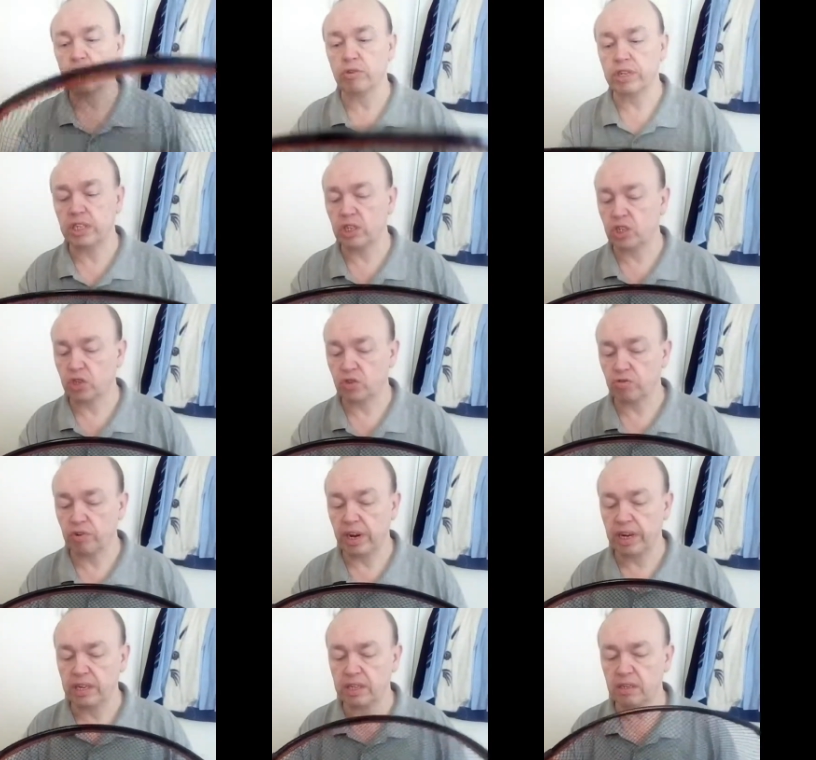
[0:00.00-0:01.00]
orange
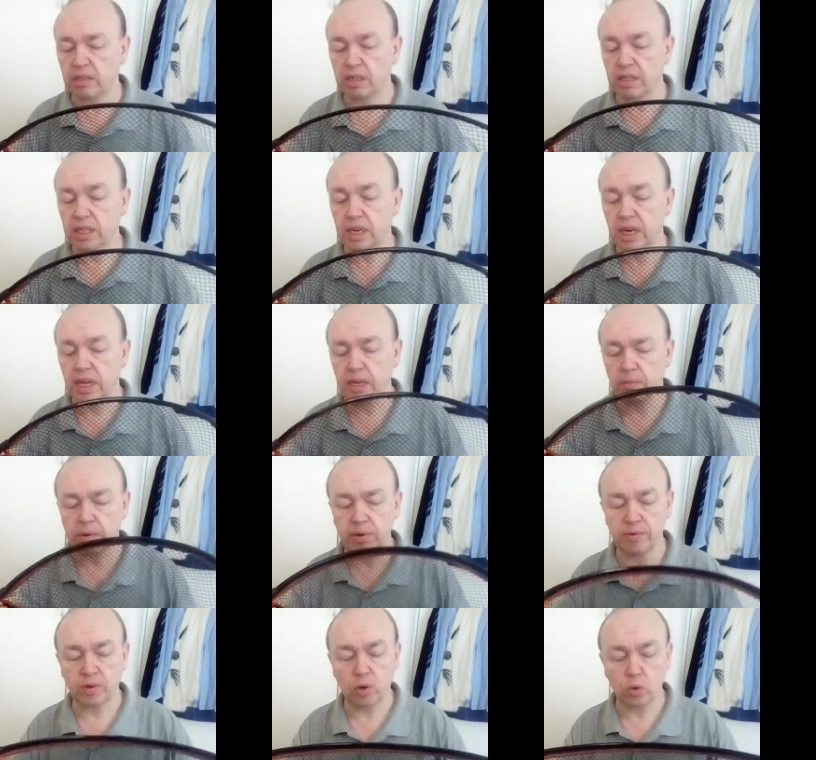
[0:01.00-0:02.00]
thread and the
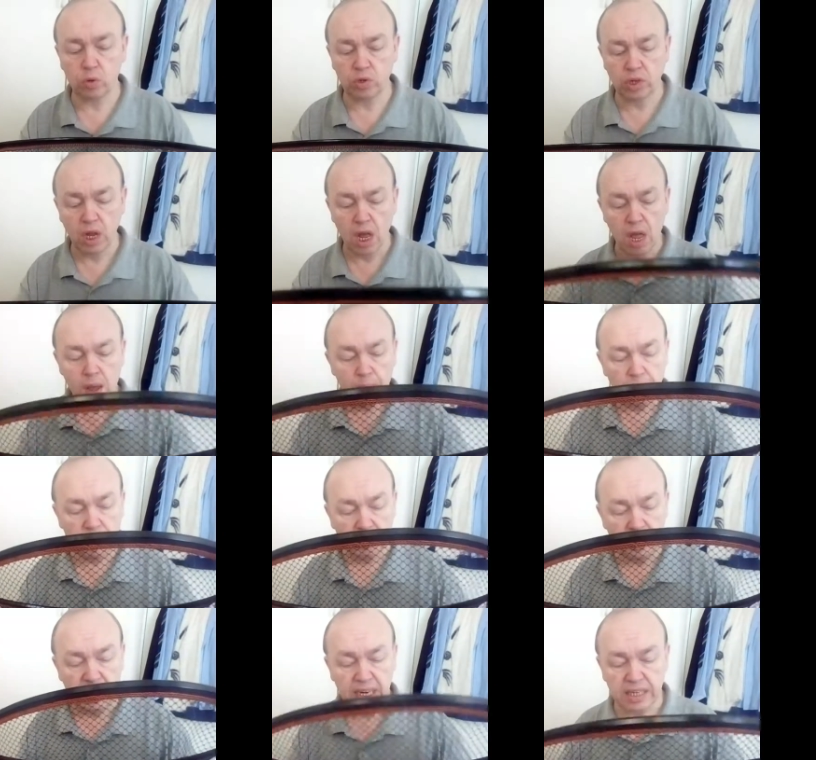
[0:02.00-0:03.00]
label, of course,
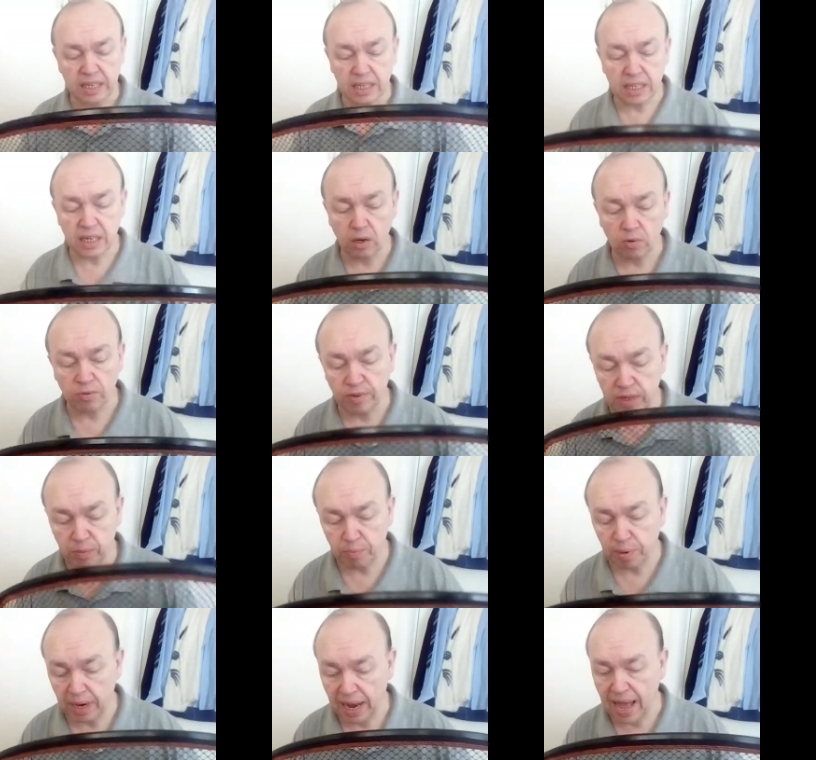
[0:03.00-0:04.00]
but the net itself
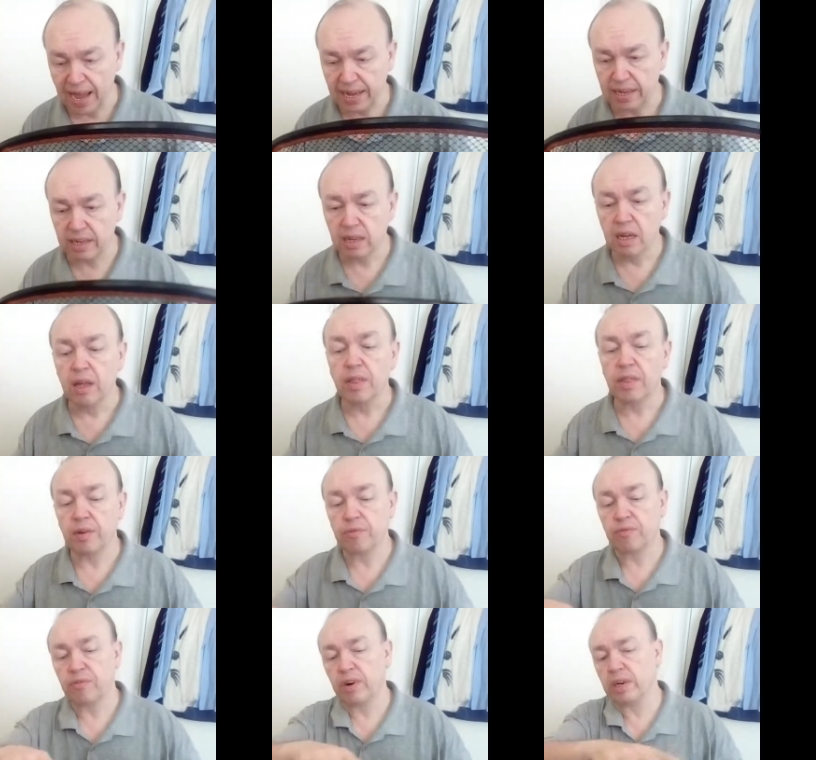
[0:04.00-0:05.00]
is black,
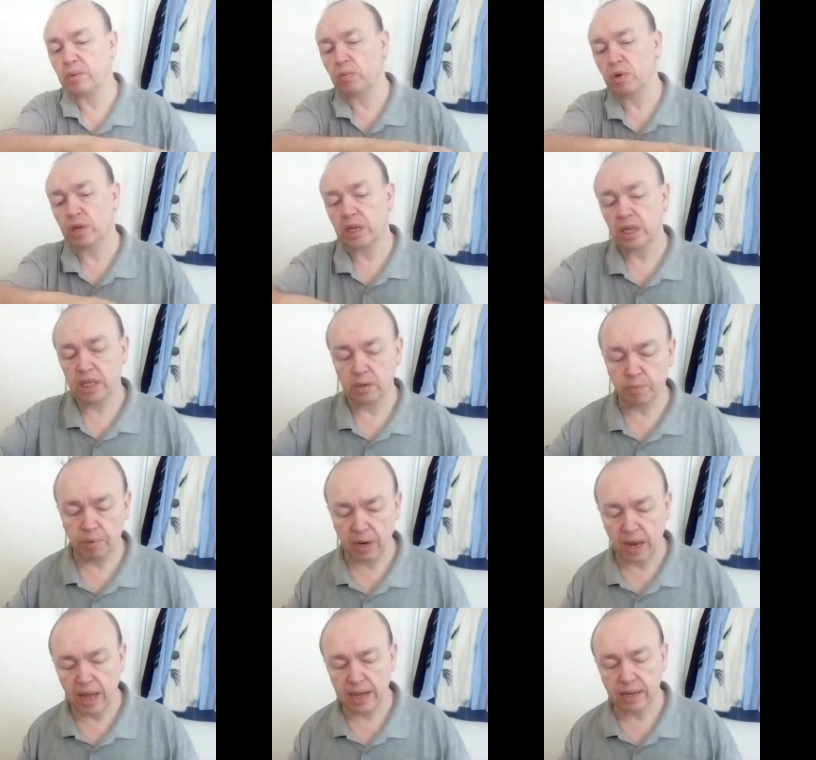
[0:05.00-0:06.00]
the framework is
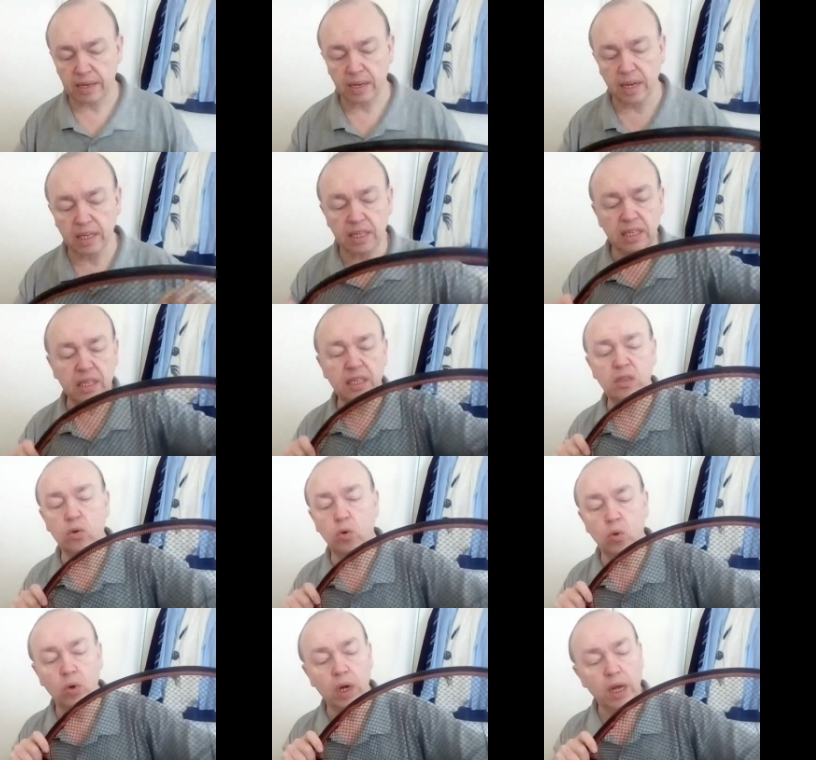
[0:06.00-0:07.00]
black, and this is
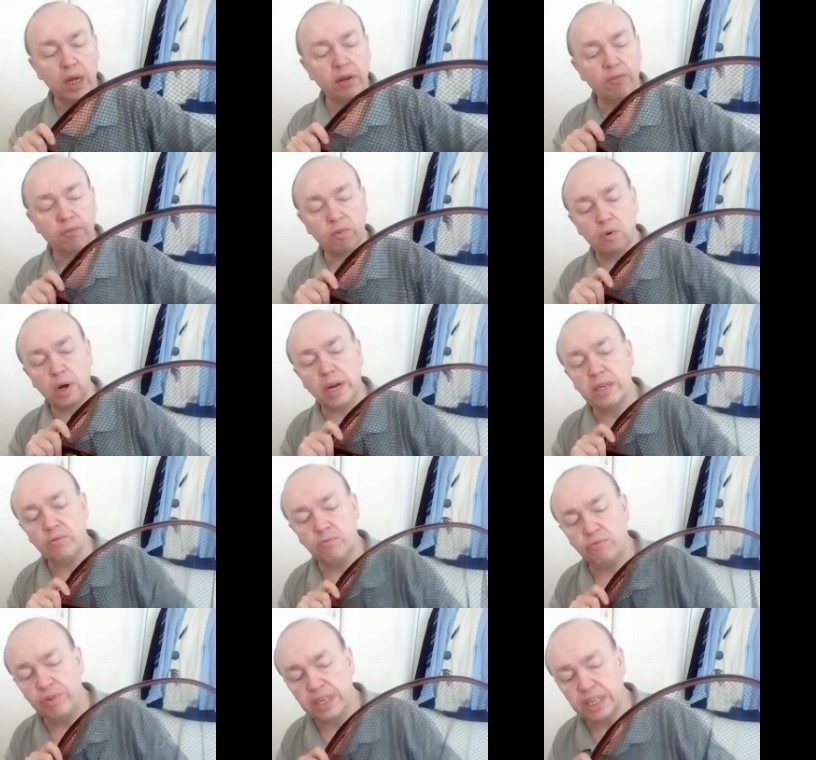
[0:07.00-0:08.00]
all for a
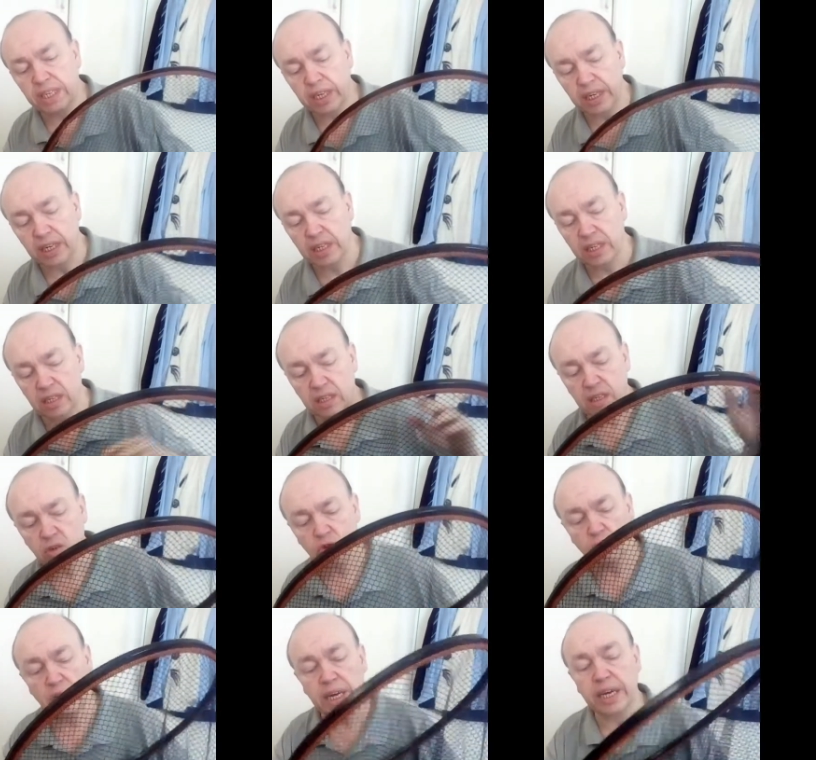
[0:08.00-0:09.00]
reason. This is to
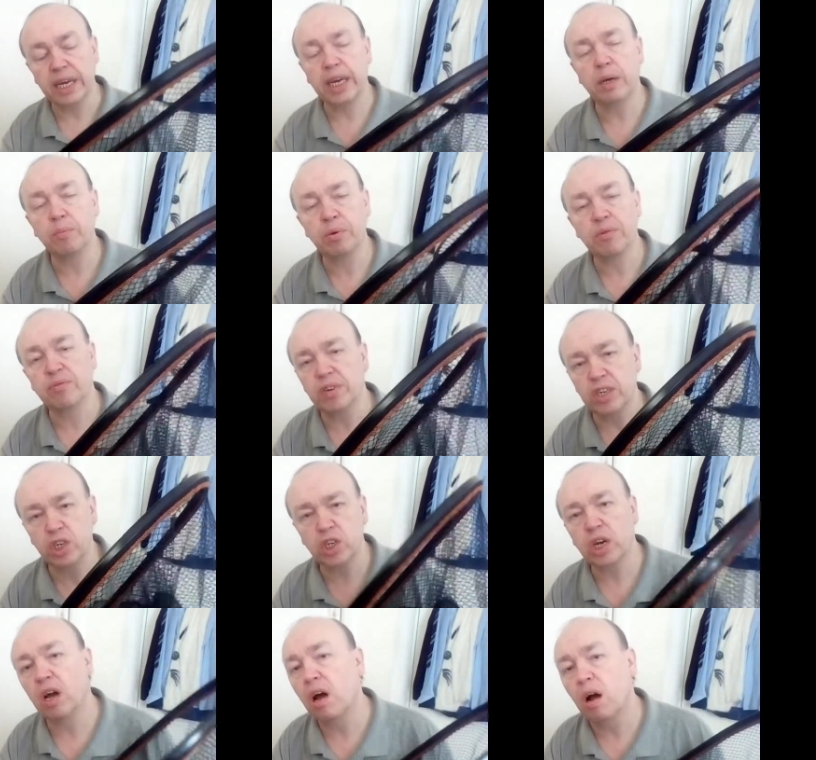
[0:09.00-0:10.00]
try and keep your
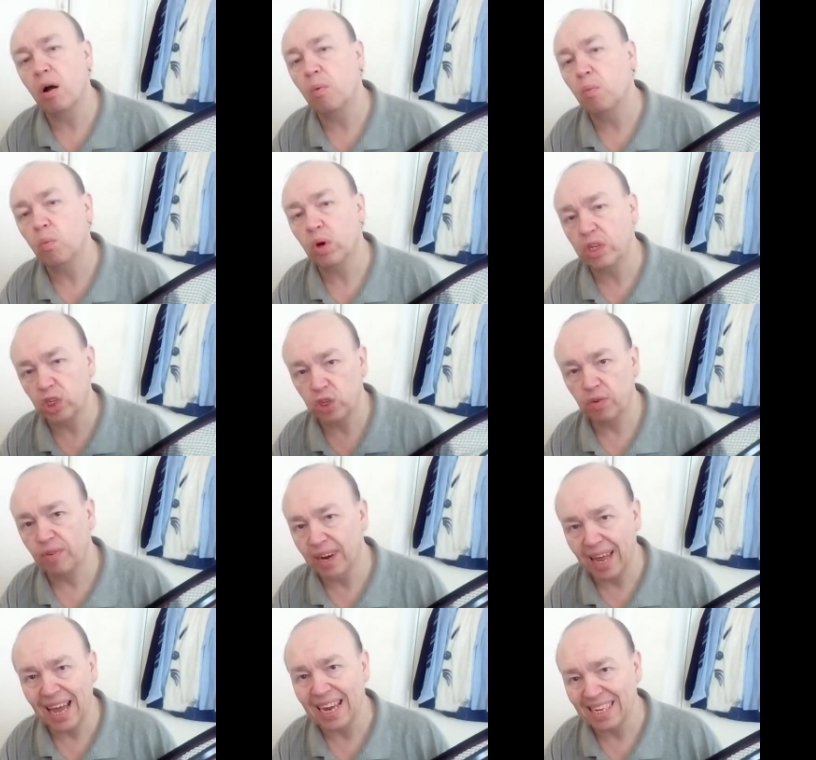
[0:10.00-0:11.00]
fish calm once
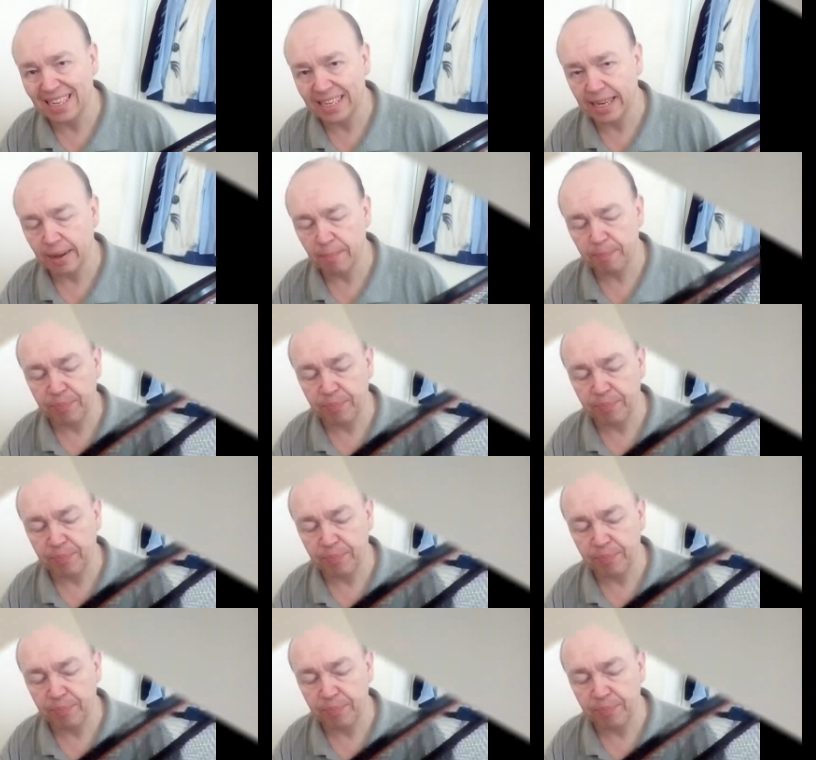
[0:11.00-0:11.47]
you've landed it.